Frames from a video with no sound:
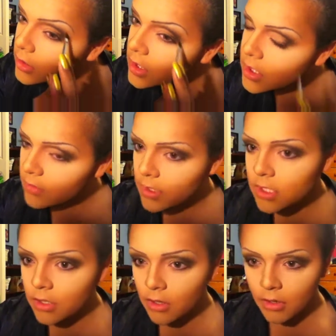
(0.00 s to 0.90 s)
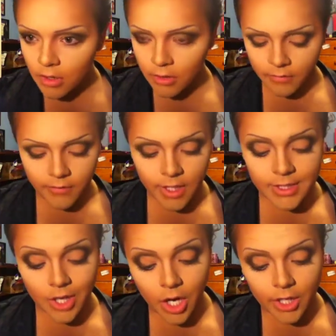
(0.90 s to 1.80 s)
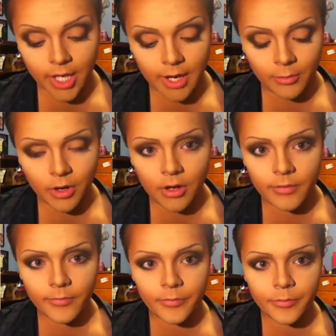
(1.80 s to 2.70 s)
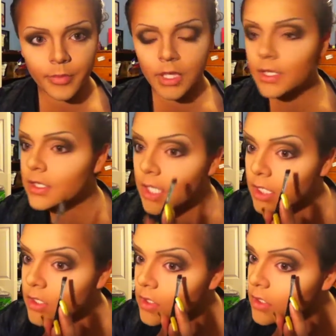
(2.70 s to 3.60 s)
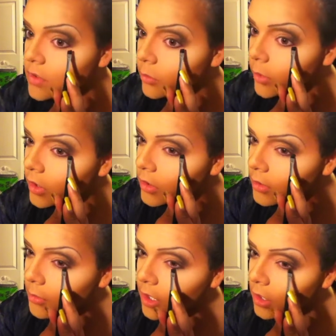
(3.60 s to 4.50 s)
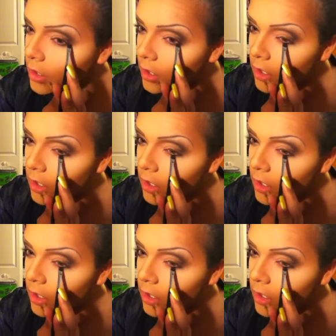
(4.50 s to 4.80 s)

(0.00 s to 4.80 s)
does the rest of their face on camera, because that's just weird to me.